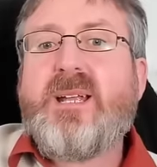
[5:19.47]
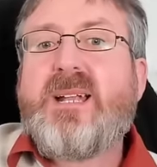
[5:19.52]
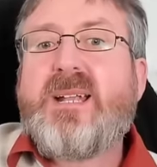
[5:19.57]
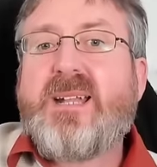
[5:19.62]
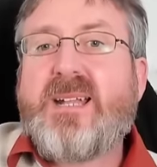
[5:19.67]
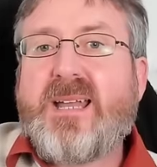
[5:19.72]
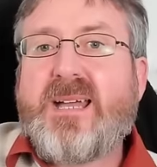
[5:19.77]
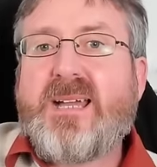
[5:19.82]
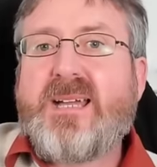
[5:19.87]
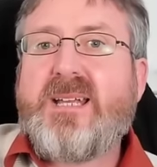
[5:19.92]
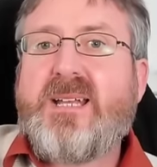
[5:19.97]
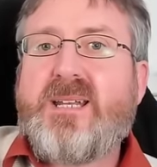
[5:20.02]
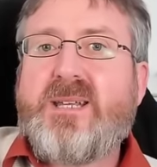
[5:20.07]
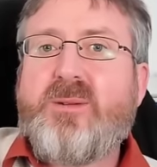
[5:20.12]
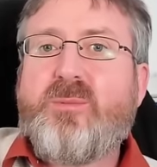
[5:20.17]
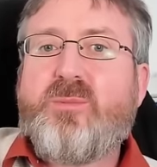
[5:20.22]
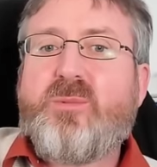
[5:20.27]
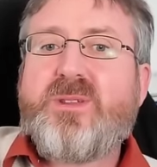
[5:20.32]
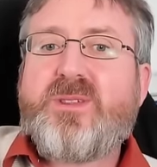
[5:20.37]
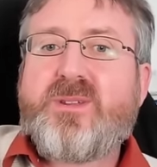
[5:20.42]
Langley
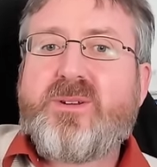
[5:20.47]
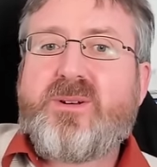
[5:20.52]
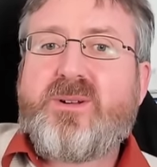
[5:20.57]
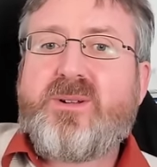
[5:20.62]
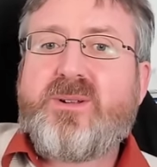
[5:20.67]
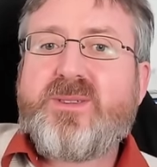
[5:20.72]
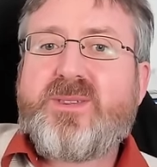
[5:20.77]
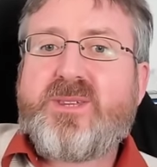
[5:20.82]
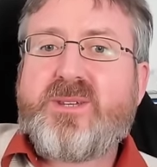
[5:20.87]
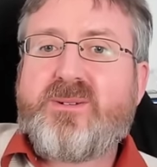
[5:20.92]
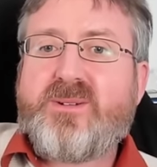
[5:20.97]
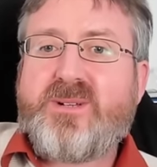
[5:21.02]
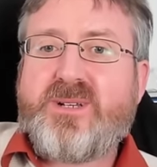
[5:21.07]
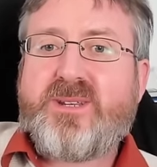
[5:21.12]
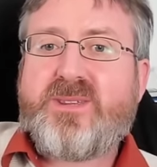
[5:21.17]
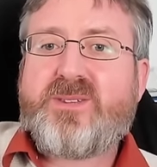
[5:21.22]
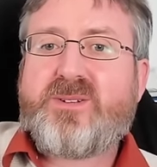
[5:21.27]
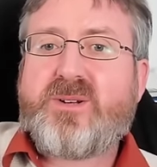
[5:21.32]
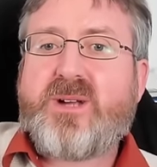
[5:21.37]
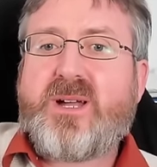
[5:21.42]
was also an
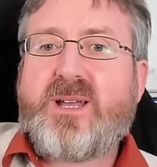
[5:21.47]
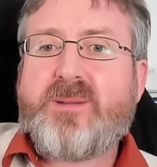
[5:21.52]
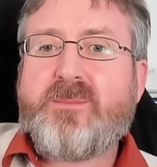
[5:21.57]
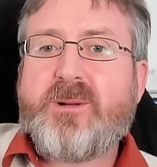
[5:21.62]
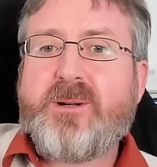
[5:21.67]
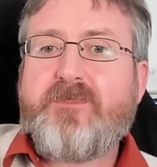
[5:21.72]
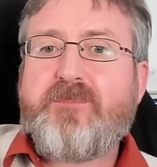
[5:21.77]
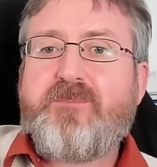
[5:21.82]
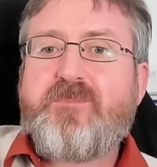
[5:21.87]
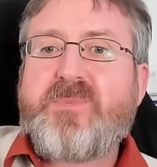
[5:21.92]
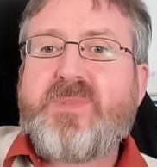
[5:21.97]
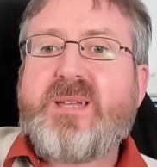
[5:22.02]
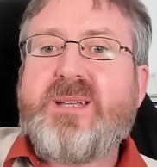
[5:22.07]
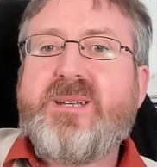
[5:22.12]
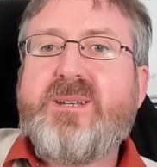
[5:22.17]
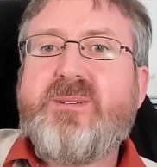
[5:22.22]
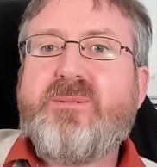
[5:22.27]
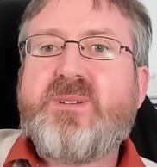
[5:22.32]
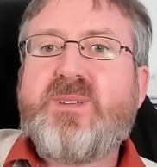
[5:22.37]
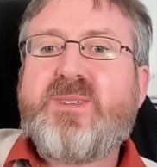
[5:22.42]
astronomer, and
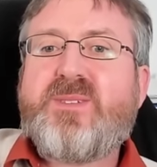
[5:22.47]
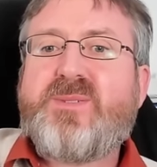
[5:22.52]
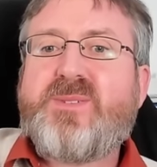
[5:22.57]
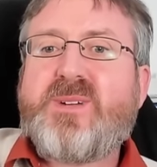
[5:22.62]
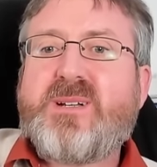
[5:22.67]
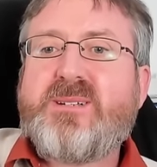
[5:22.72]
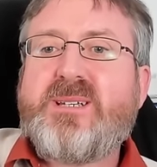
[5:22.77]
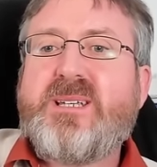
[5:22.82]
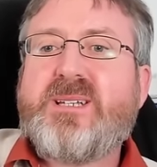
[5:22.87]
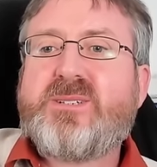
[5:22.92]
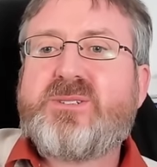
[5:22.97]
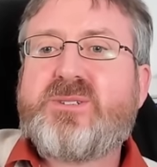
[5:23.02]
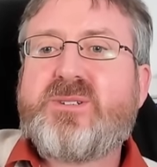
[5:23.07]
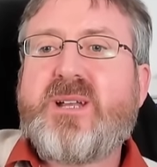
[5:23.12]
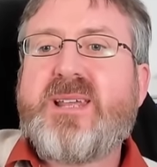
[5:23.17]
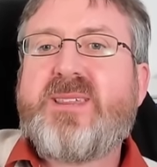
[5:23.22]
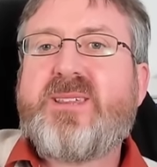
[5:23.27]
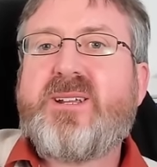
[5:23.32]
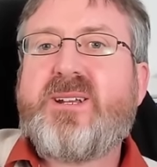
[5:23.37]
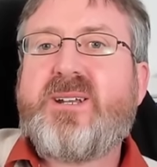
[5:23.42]
he was very
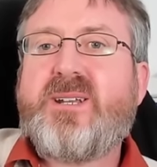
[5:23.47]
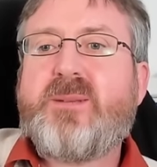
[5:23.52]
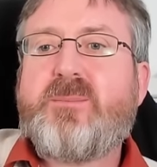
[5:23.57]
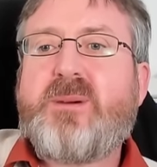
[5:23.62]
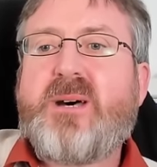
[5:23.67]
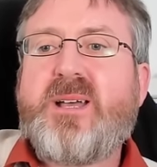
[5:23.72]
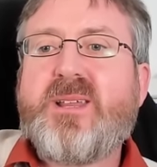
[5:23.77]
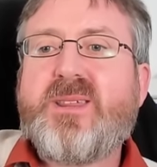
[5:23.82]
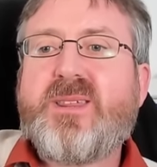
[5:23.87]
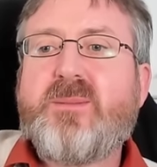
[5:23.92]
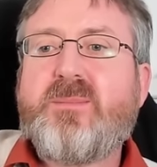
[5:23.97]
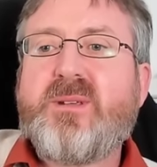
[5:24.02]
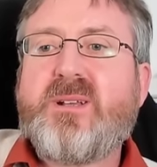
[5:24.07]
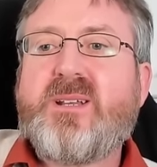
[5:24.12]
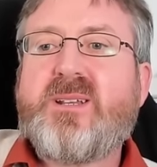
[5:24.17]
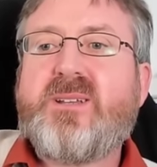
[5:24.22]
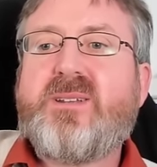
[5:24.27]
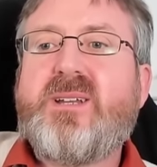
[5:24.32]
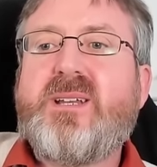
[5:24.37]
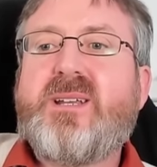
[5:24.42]
interested in the
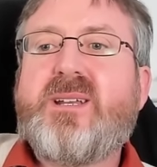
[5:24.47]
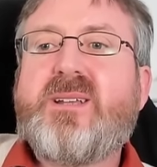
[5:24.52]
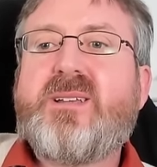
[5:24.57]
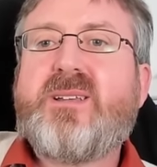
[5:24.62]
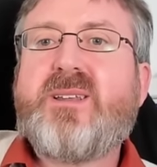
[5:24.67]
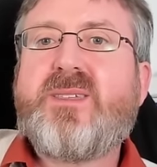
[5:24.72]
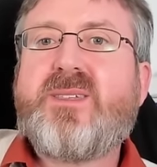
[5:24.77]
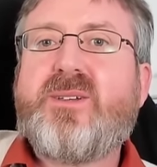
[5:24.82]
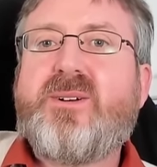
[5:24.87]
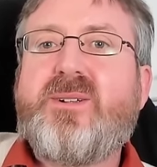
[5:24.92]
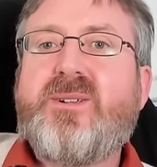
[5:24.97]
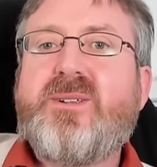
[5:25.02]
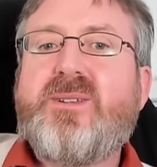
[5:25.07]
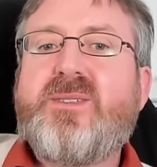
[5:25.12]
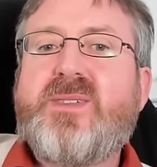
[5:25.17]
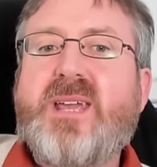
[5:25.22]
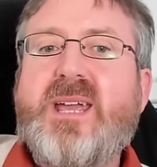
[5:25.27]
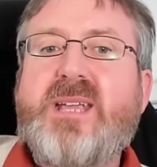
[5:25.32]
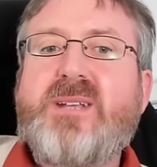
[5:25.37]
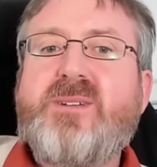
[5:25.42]
possibility that the
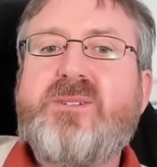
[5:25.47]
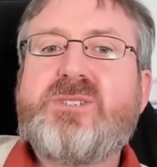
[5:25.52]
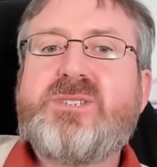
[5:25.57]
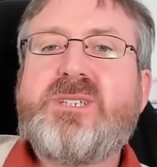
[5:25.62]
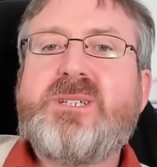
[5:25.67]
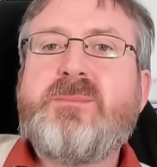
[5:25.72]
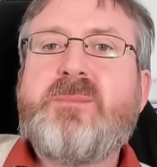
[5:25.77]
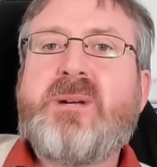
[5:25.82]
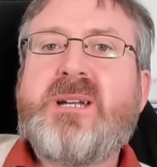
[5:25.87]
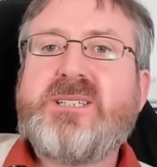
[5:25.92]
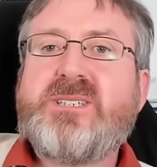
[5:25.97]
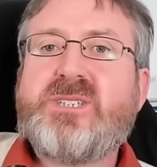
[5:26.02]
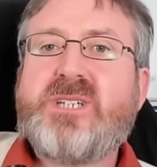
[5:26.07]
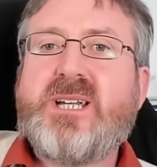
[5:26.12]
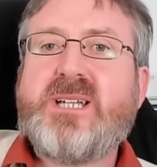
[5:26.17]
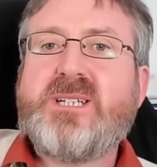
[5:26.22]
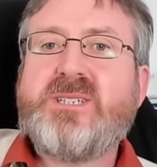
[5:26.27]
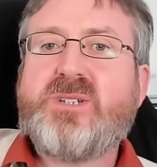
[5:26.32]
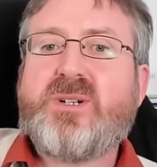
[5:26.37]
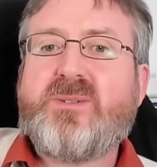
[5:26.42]
sun's energy might
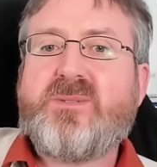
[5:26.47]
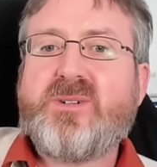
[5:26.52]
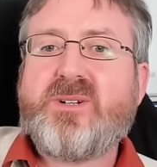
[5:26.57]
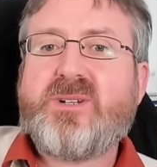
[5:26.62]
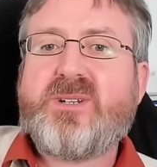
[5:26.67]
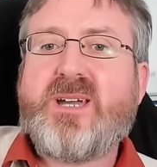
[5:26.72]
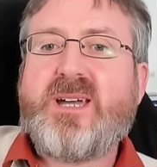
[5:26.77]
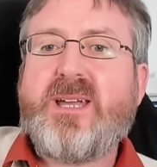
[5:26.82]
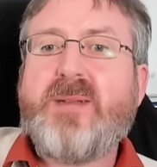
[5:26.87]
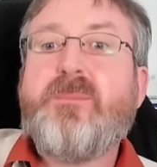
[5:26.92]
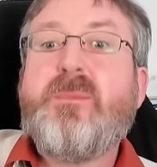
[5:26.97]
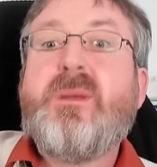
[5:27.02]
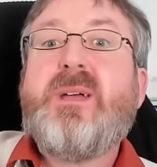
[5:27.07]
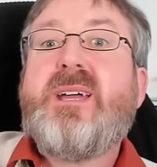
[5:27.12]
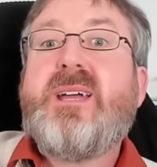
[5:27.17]
change over time.